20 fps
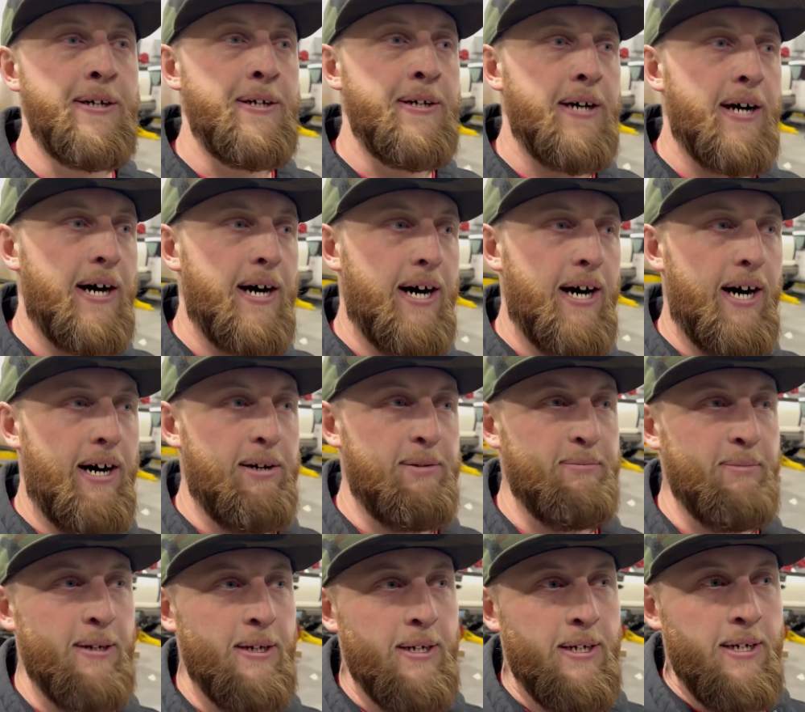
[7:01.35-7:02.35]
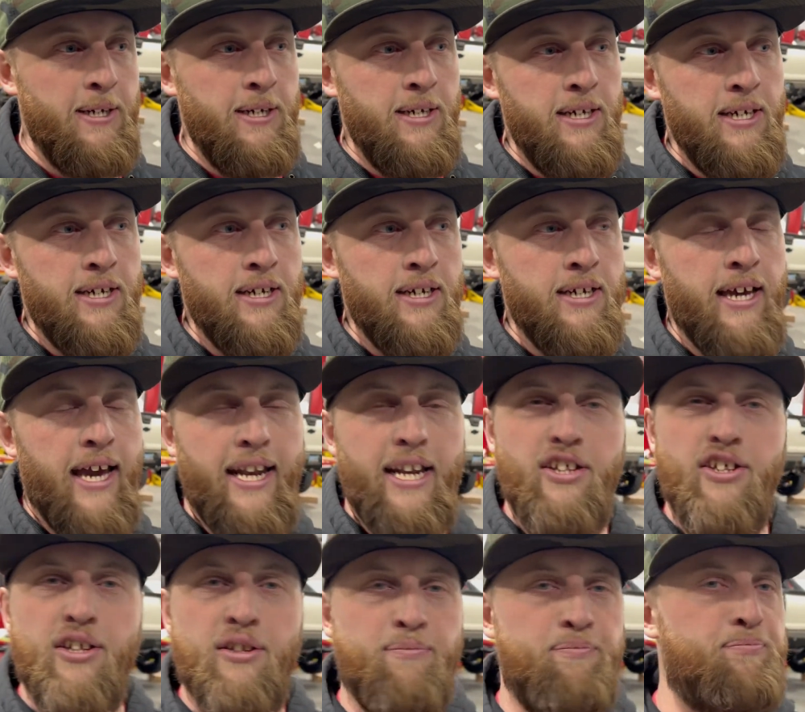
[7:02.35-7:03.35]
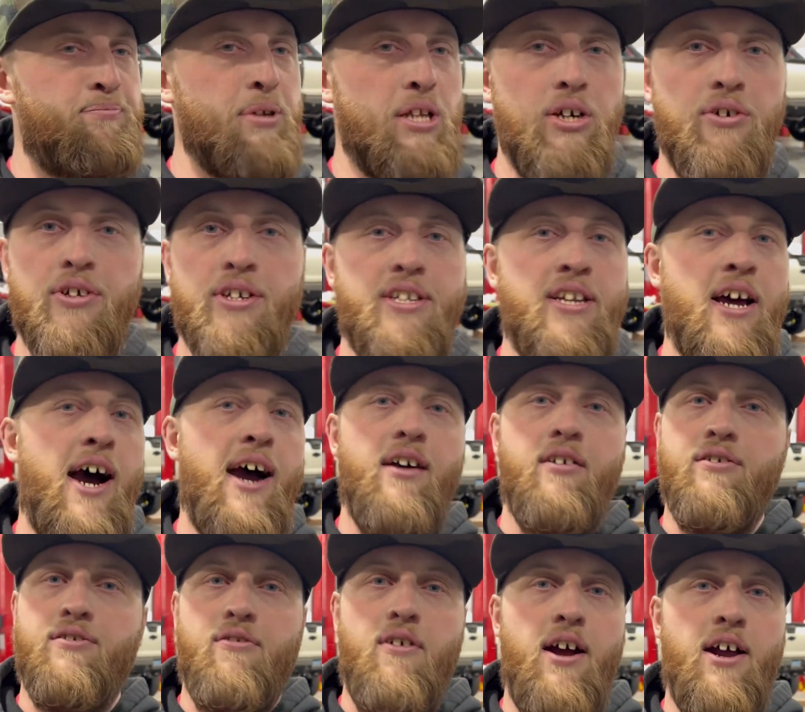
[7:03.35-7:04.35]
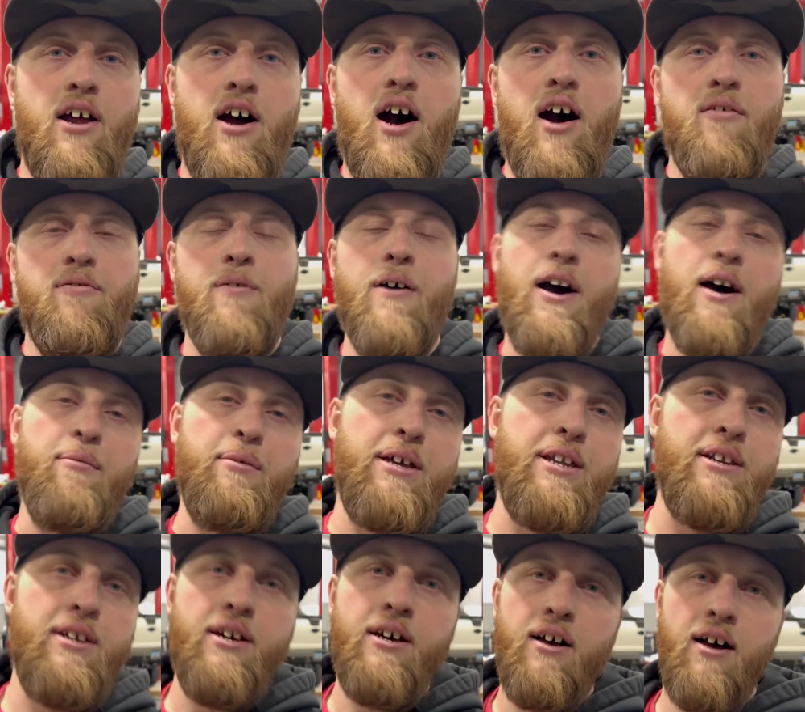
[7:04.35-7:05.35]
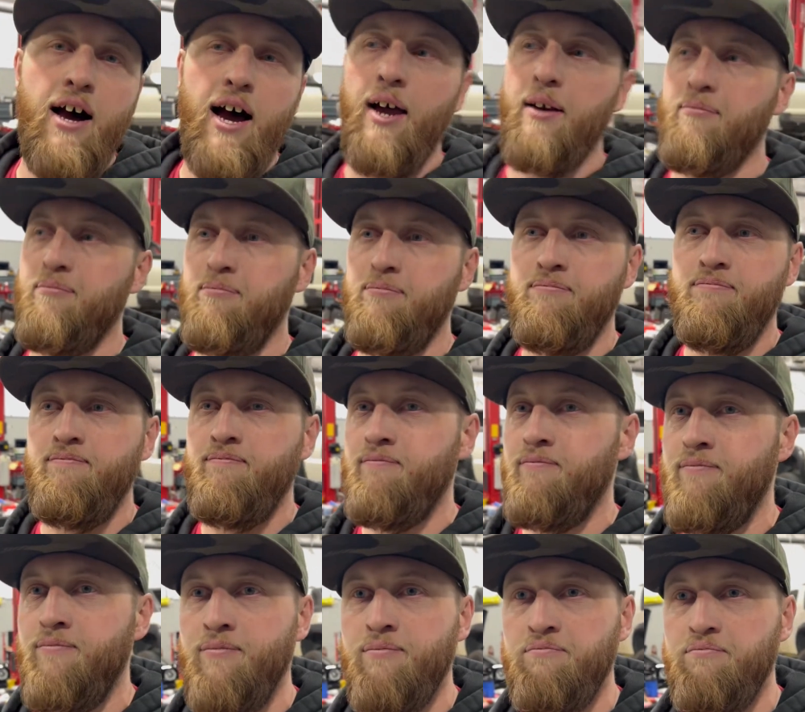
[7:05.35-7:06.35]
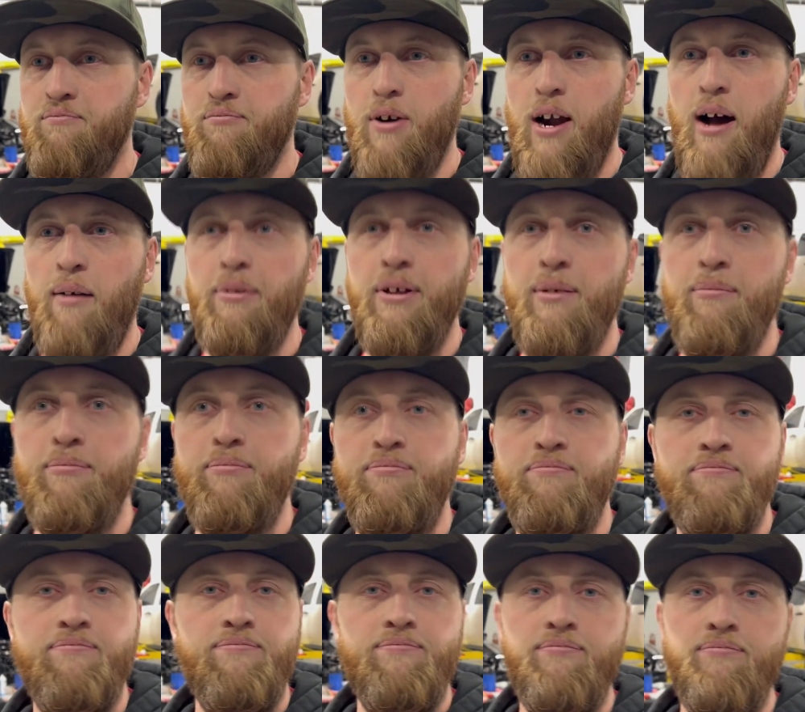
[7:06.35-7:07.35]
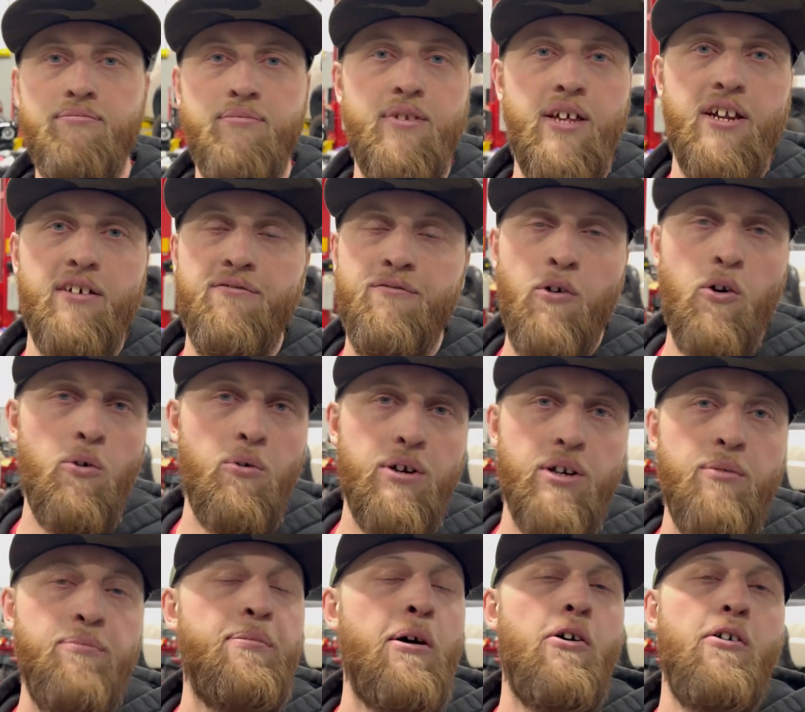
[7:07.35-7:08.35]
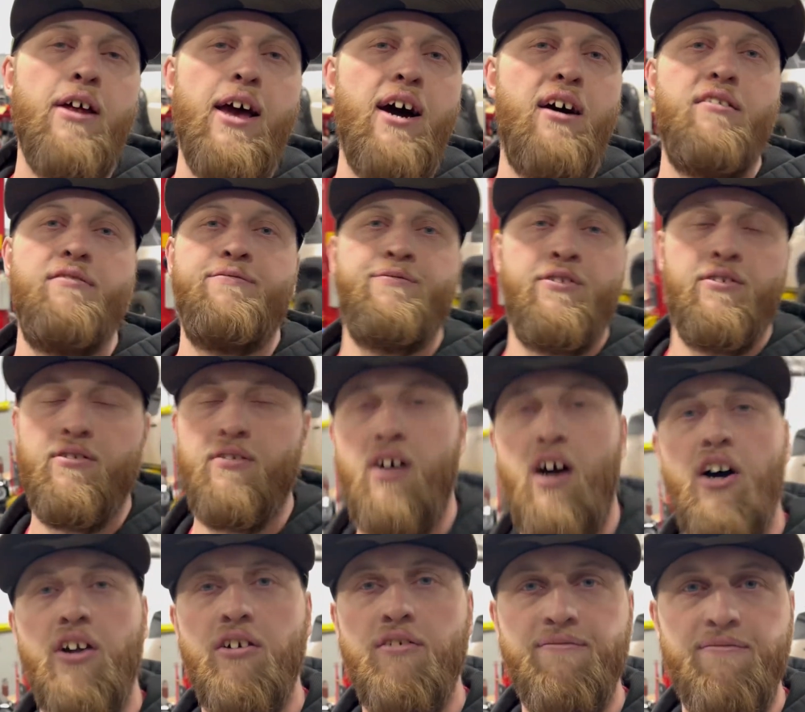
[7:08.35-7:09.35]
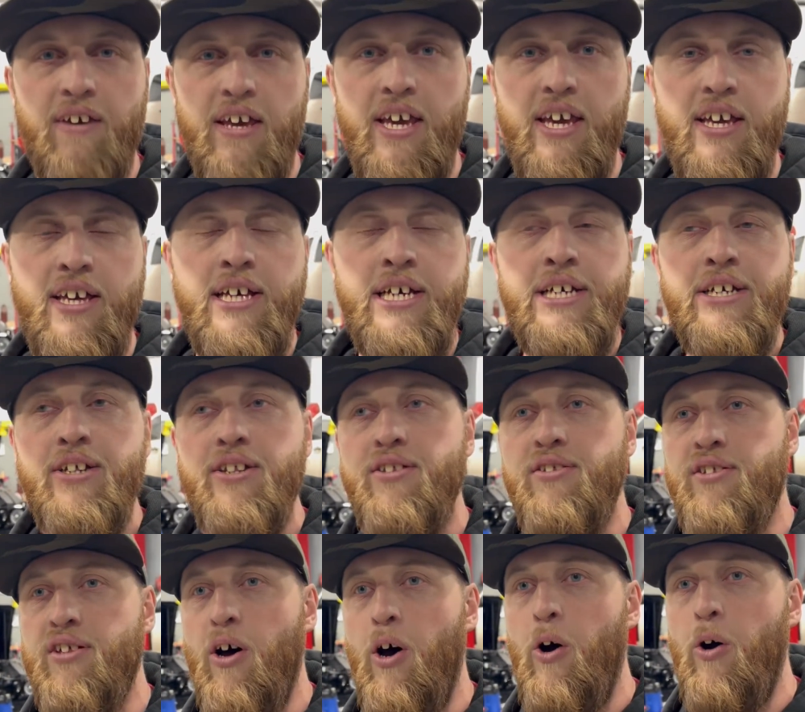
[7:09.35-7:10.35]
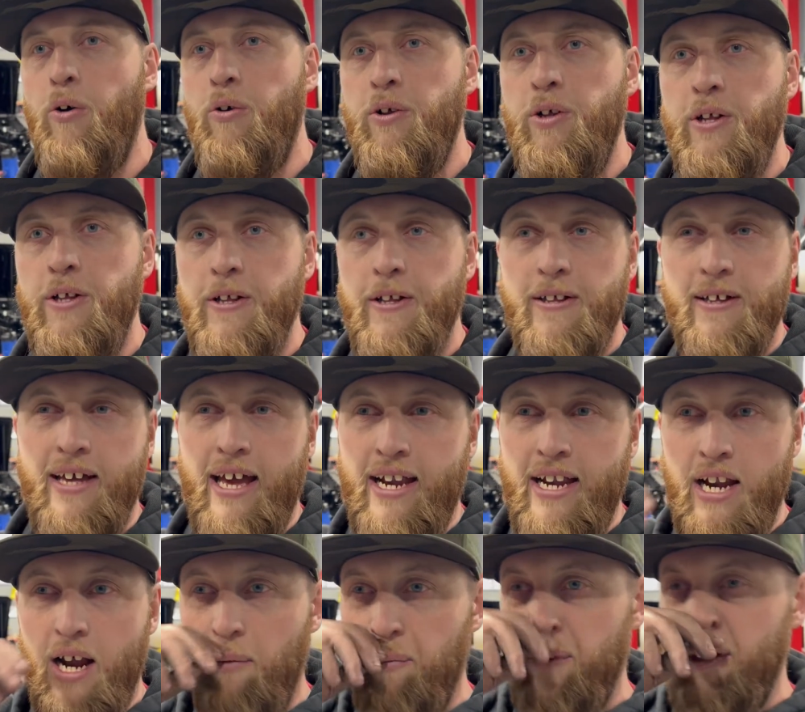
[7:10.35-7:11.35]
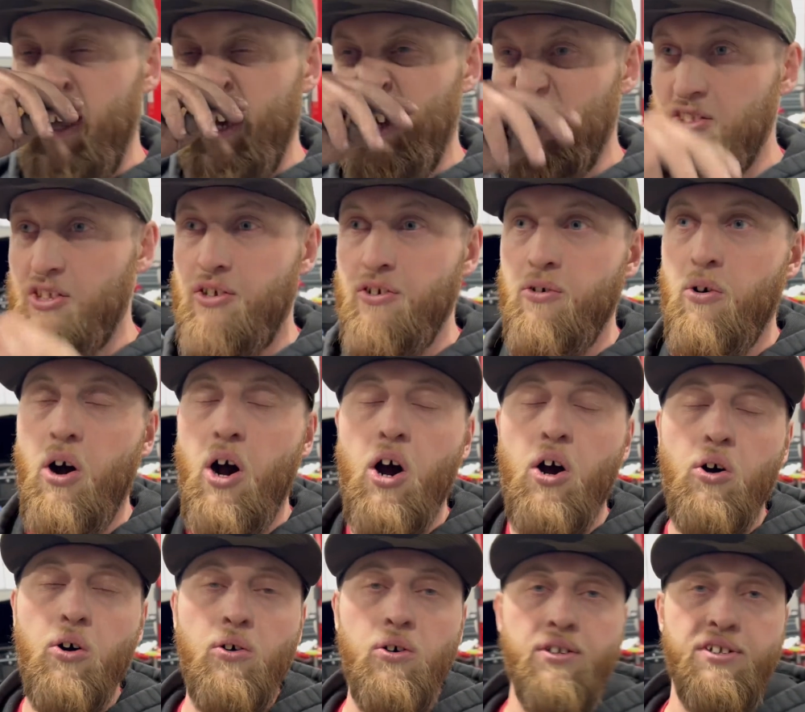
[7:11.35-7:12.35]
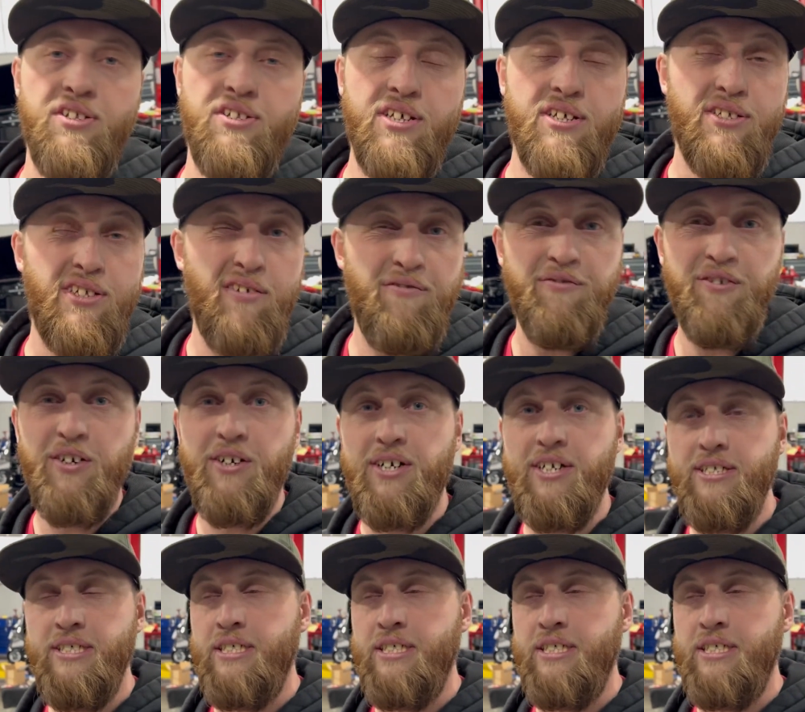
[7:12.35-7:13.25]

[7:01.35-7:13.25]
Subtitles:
And it just blew the tires right off. I mean, I probably did a four-wheel burnout for 100 feet. So ended up with like a 2.0 60 foot.